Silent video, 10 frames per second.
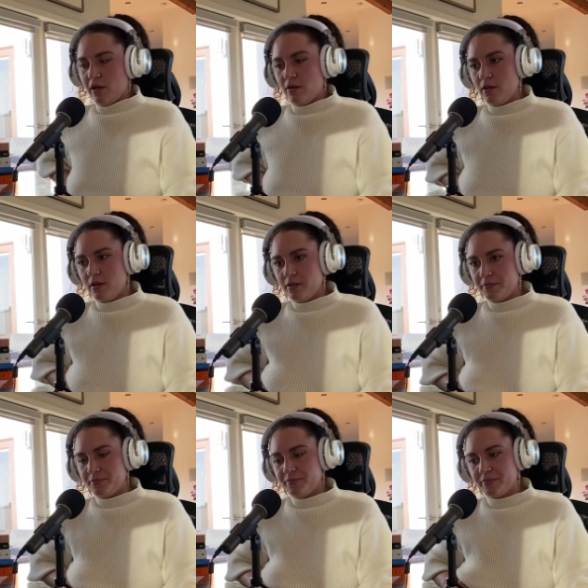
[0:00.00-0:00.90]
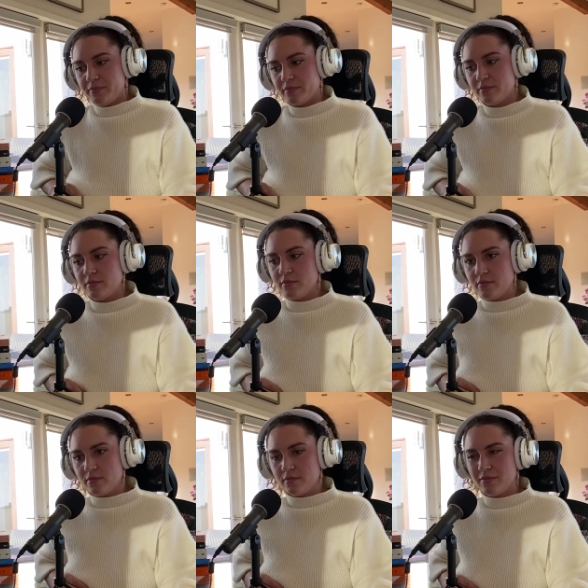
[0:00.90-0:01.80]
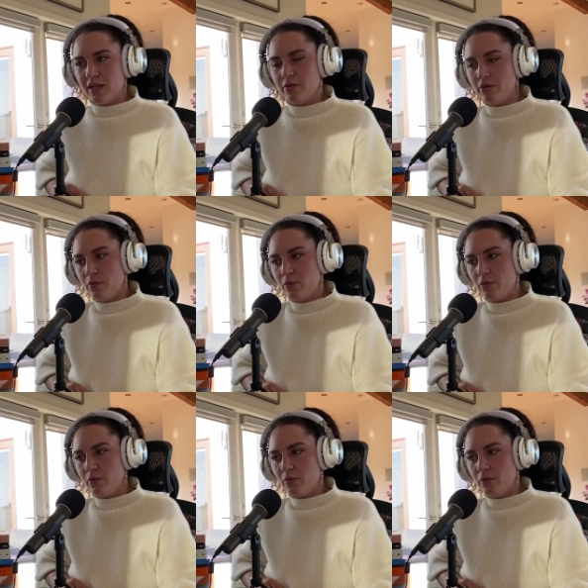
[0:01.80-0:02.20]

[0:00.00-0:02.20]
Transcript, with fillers: consultant. I don't